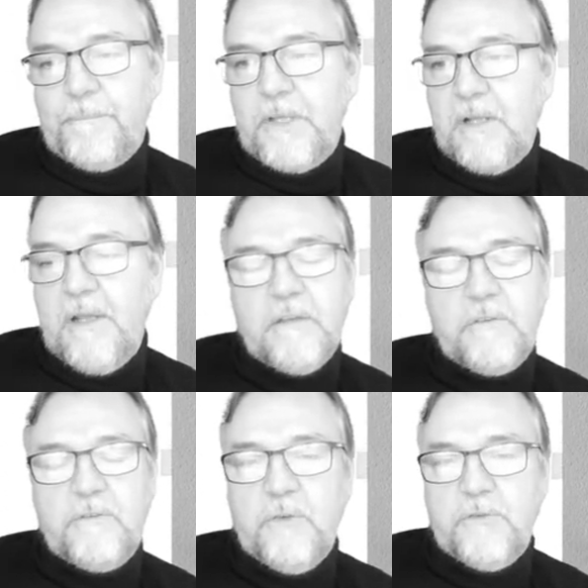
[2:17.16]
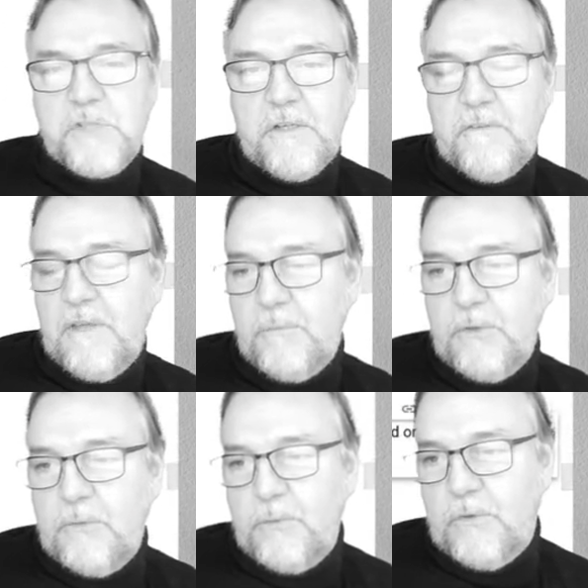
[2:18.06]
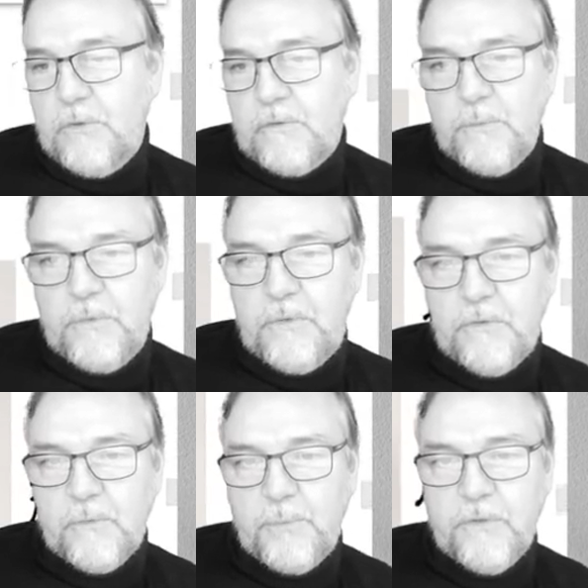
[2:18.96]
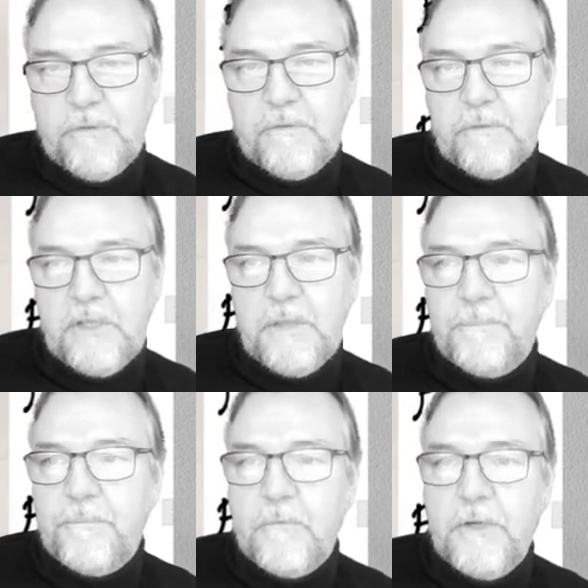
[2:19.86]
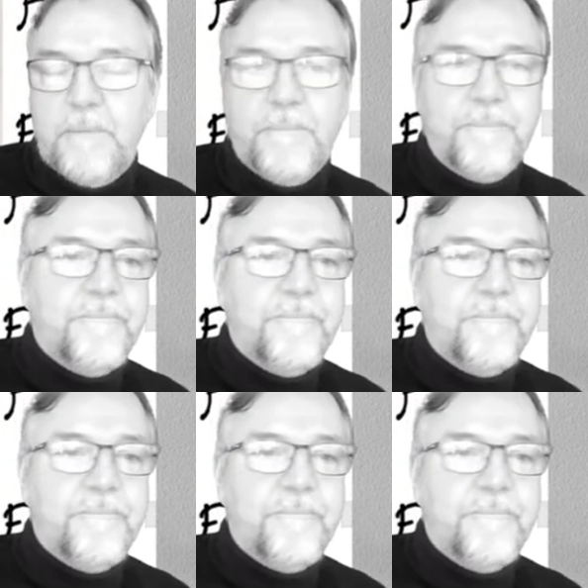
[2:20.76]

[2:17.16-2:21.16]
class of GTSM, you would use a pose 3, right?